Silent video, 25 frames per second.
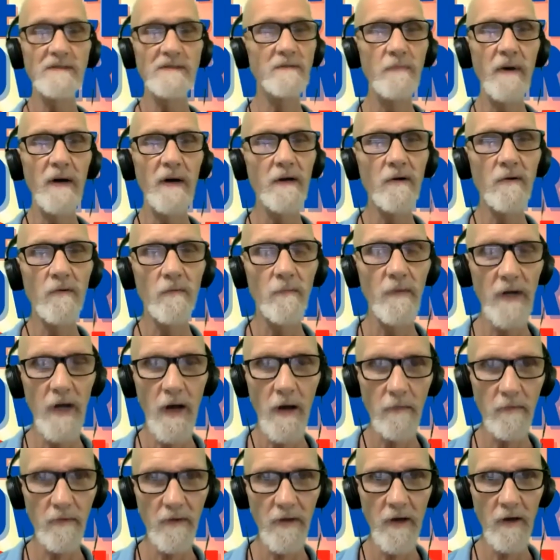the medical
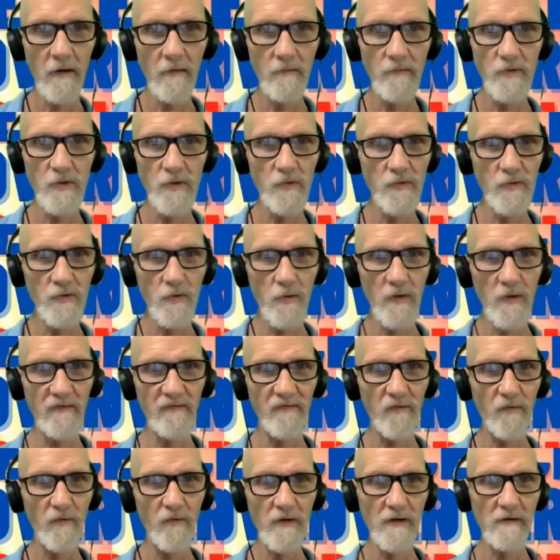monopoly helped you in
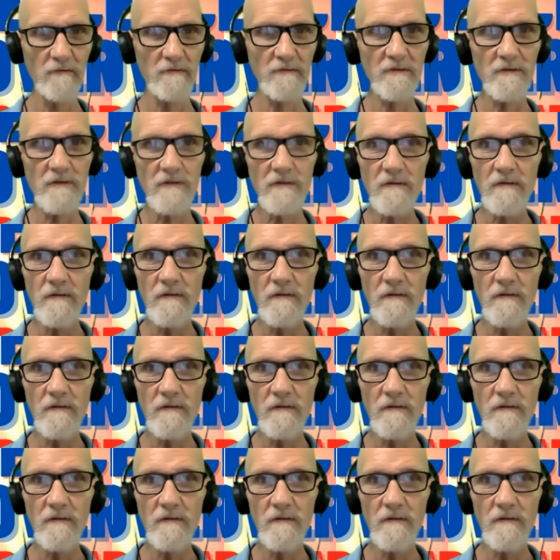24 years?